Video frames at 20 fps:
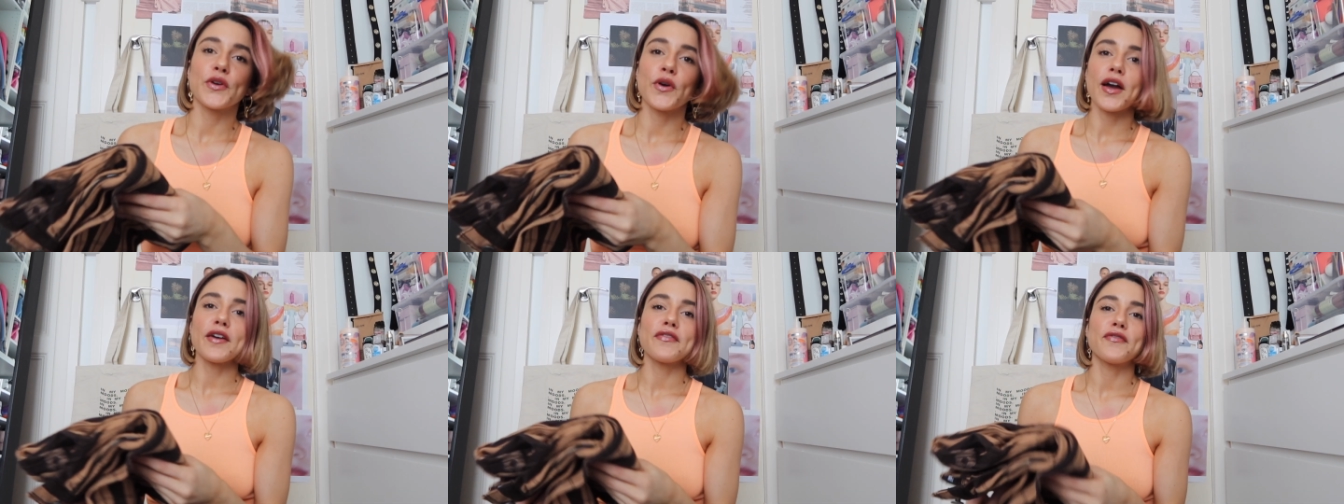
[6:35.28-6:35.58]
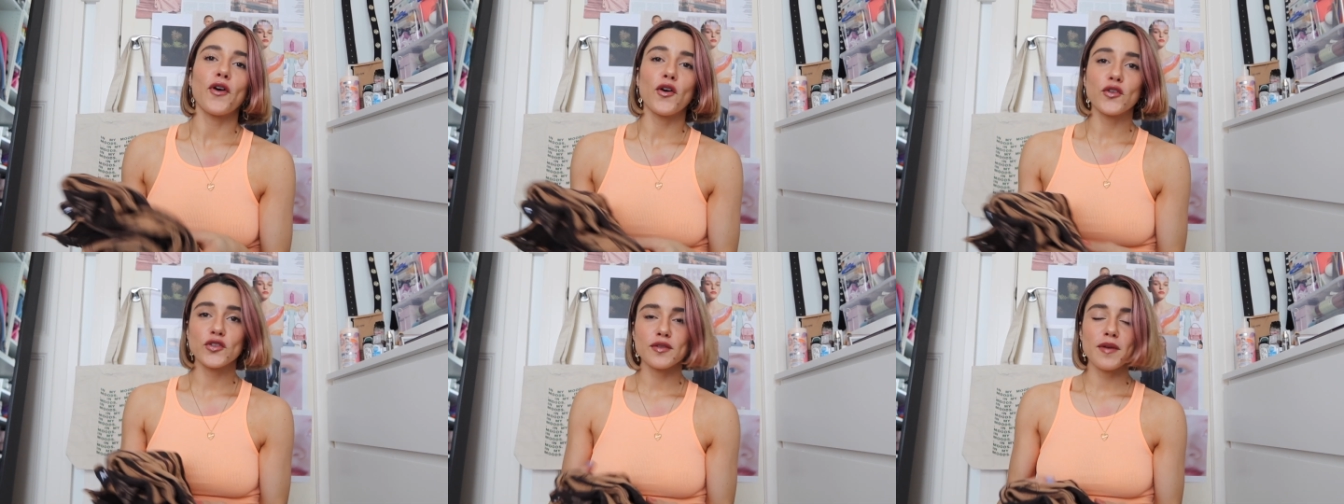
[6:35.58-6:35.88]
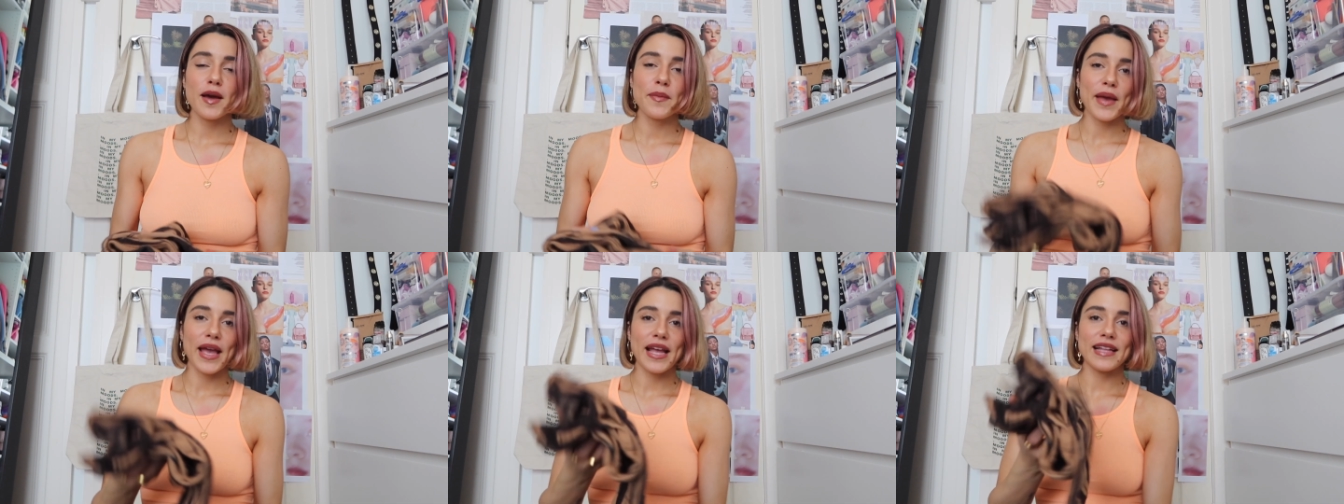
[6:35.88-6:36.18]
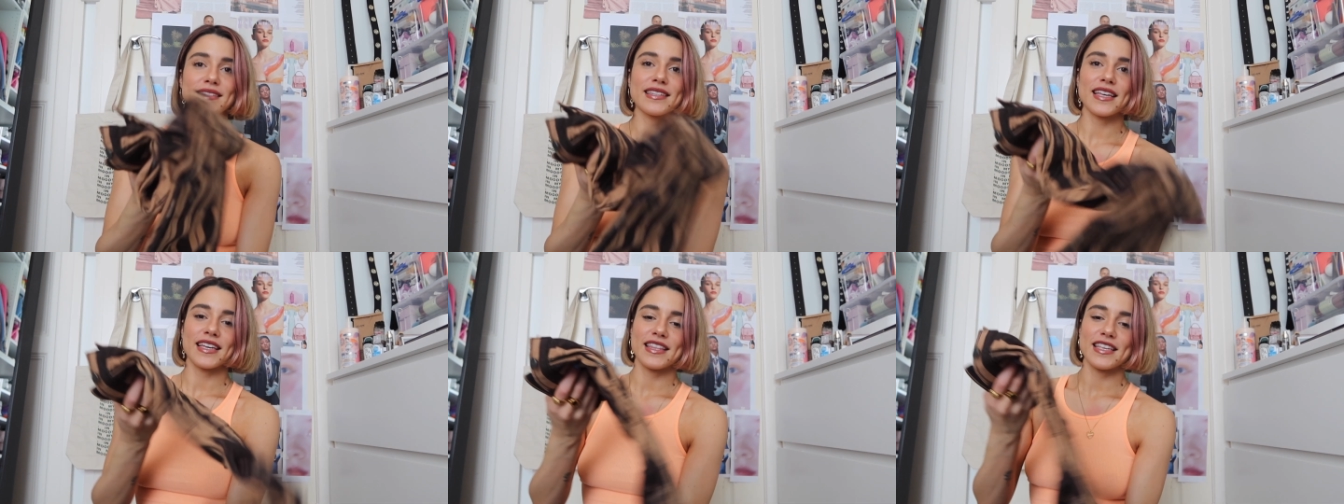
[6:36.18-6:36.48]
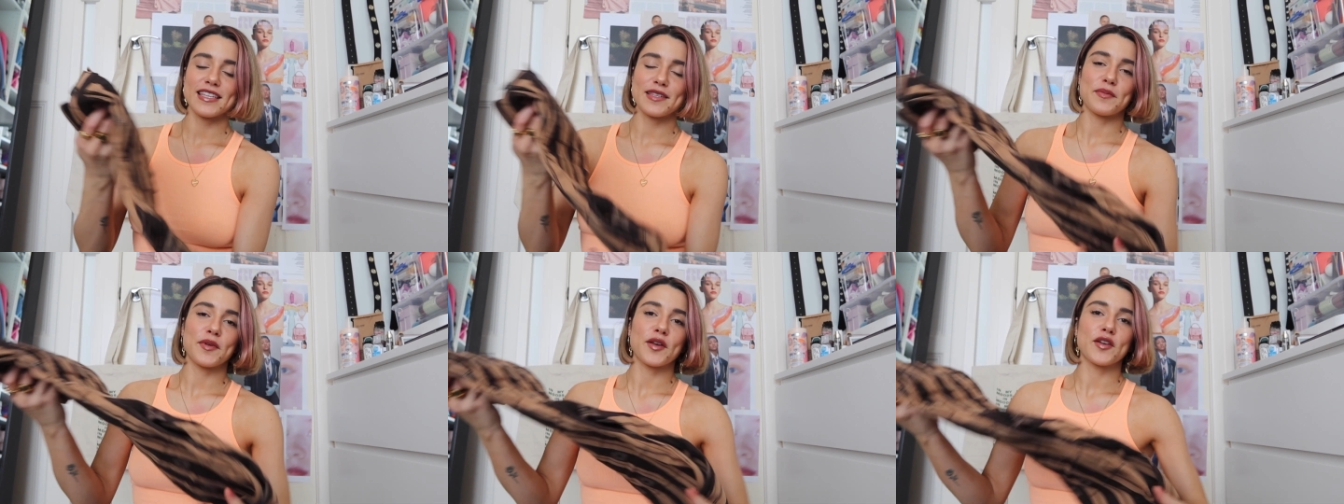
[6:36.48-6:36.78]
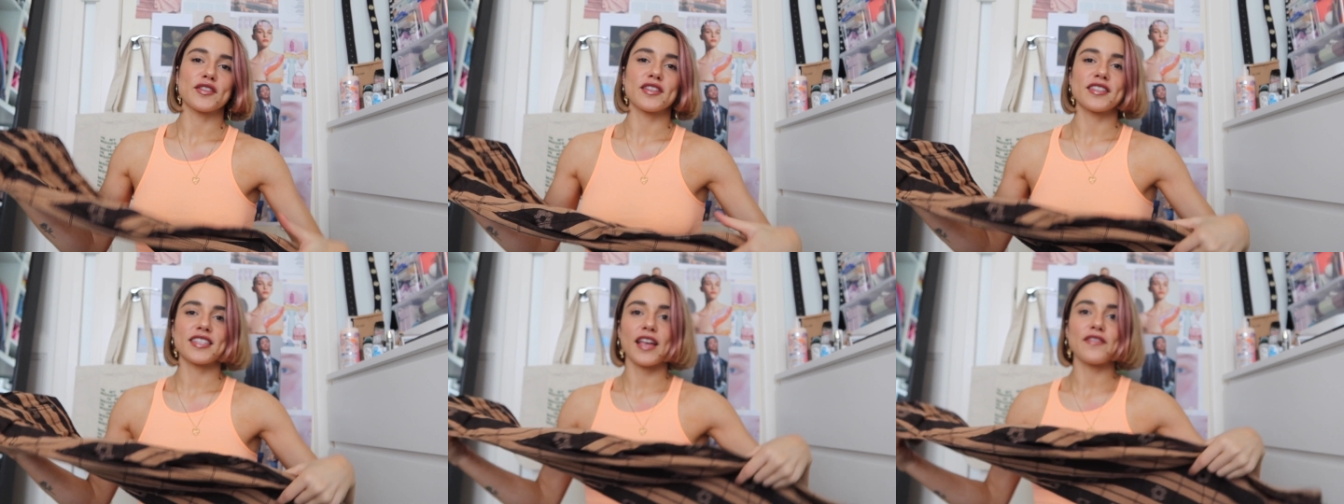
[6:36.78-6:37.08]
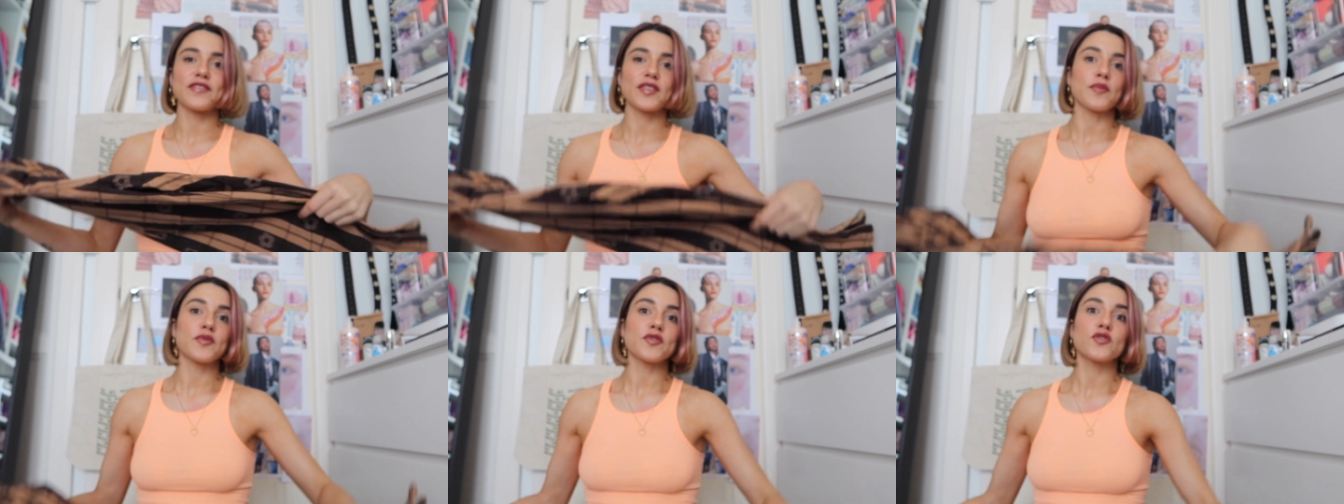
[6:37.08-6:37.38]
I fold all my pants like this because it
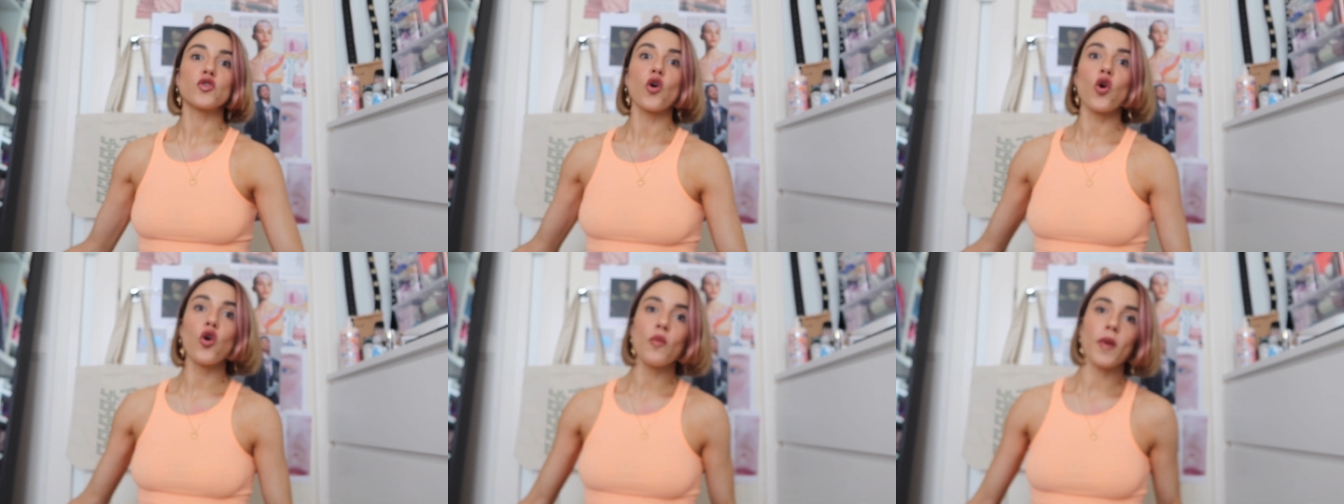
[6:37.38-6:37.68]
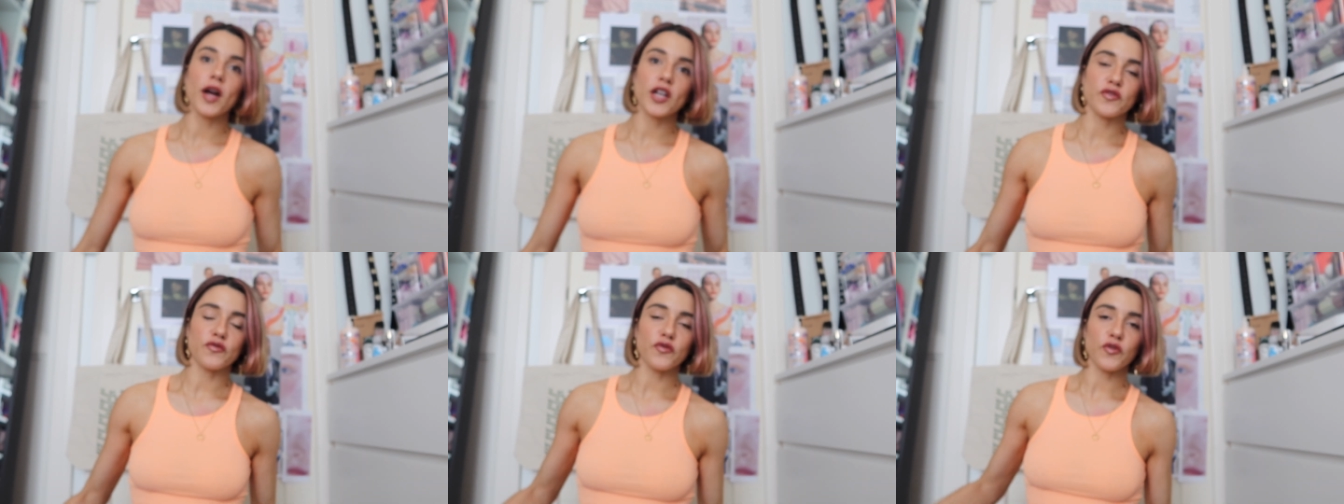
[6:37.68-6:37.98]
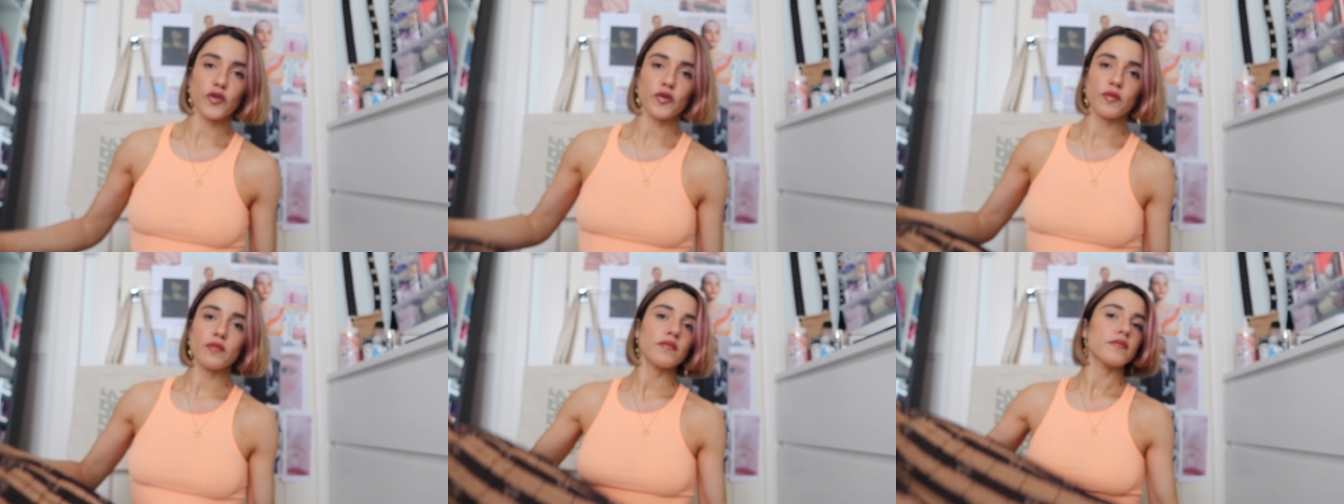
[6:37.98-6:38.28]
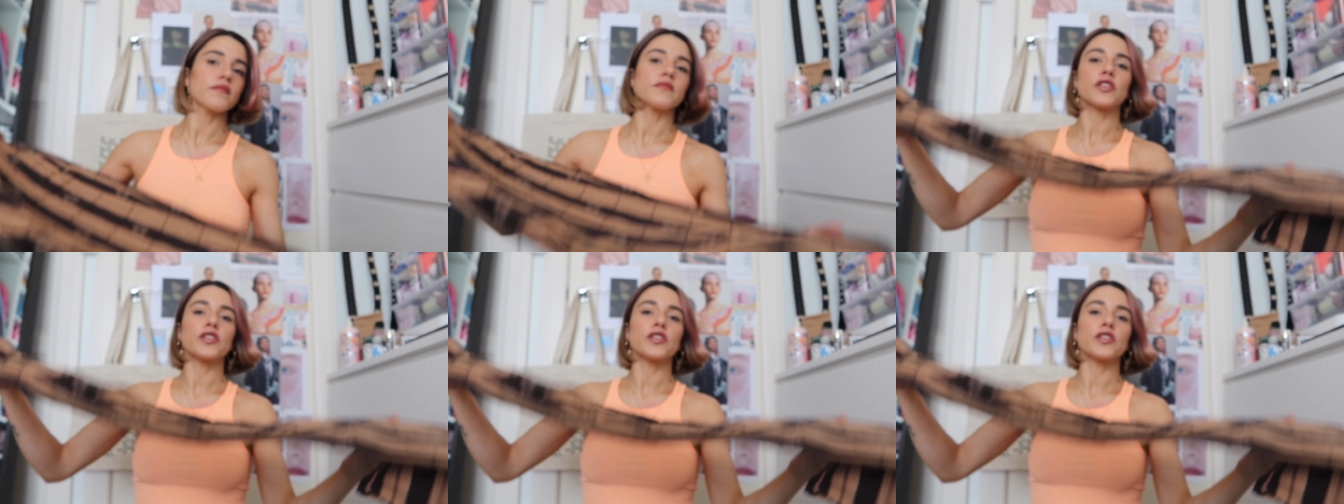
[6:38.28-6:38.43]
saves up so much room.